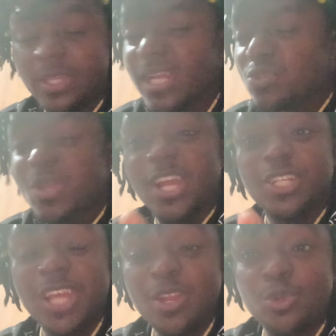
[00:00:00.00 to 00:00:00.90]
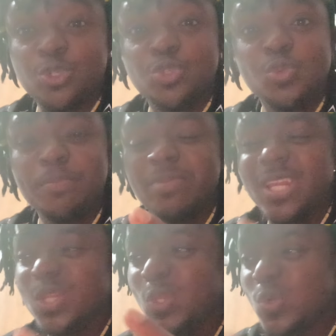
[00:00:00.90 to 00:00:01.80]
That is why I tell us, you may
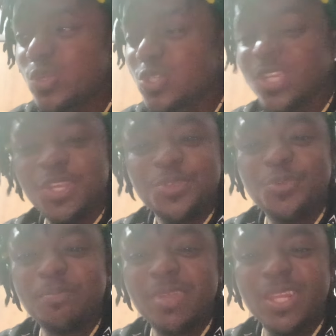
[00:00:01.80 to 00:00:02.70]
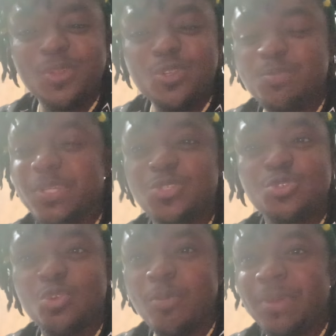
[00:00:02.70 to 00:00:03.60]
not be
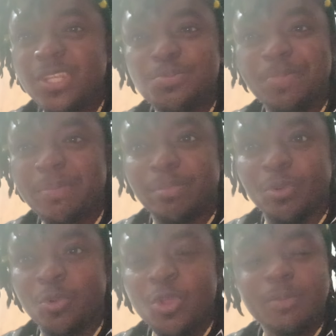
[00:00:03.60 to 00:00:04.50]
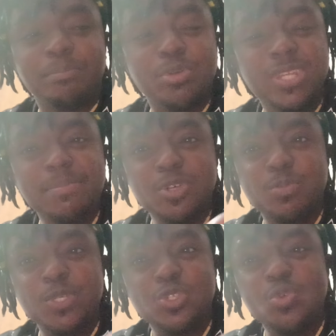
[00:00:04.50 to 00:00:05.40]
troubling people, but there
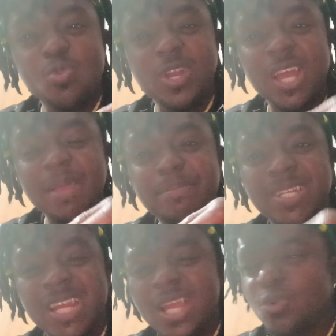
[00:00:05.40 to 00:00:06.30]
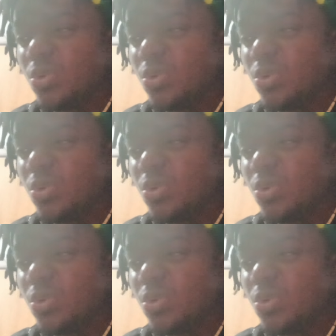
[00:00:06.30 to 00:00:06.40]
must be someone up there